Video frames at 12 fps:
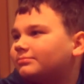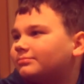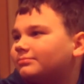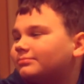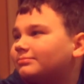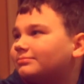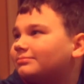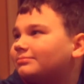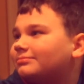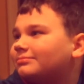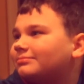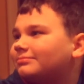
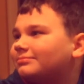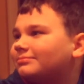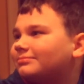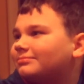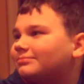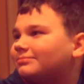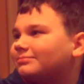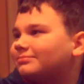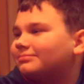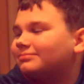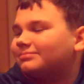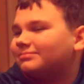
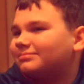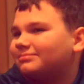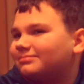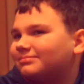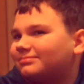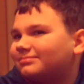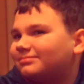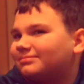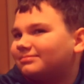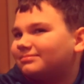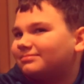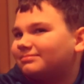
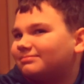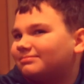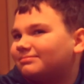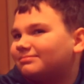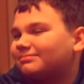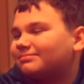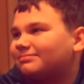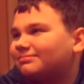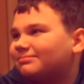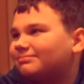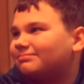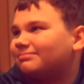
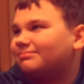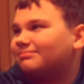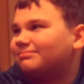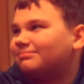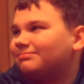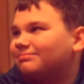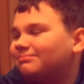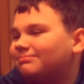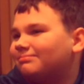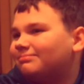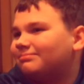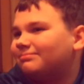
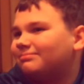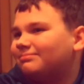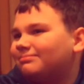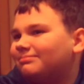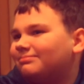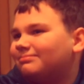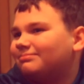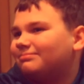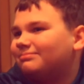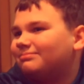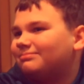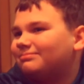
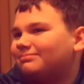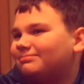No words are spoken by the person on screen.